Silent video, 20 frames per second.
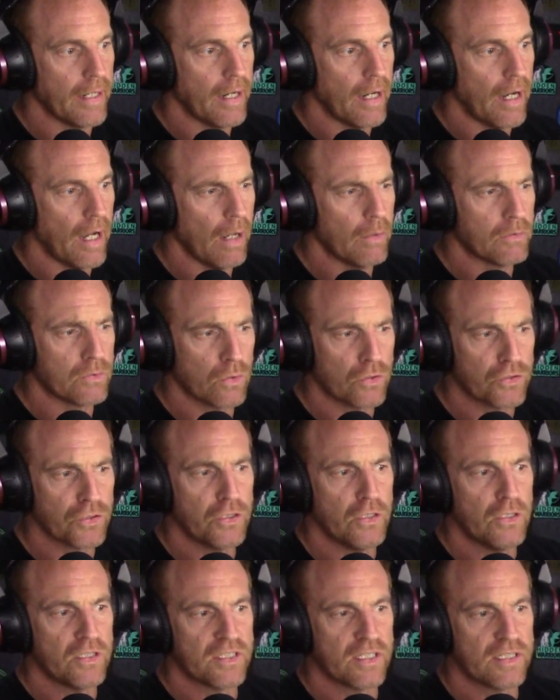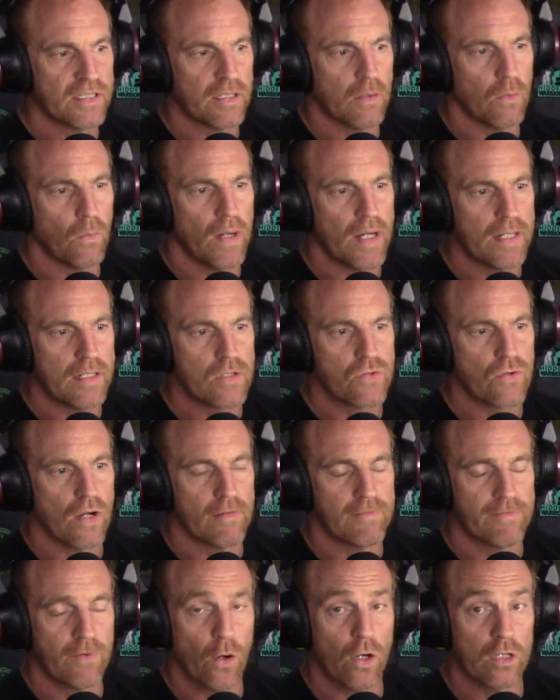I was also using it as a way to try
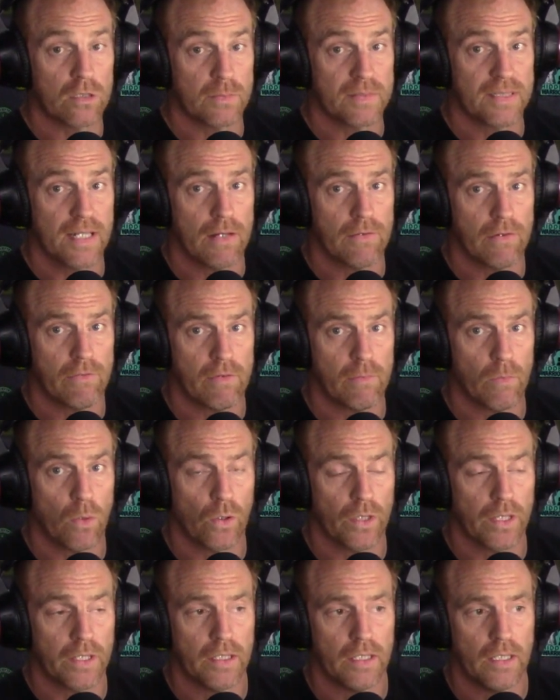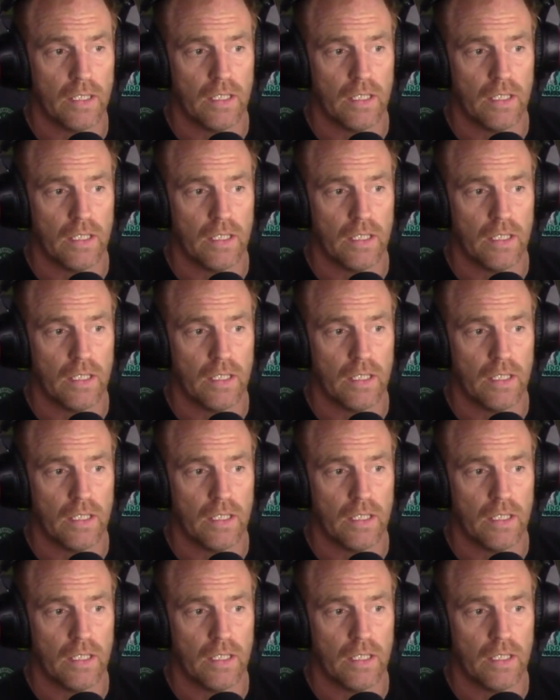and focus myself every morning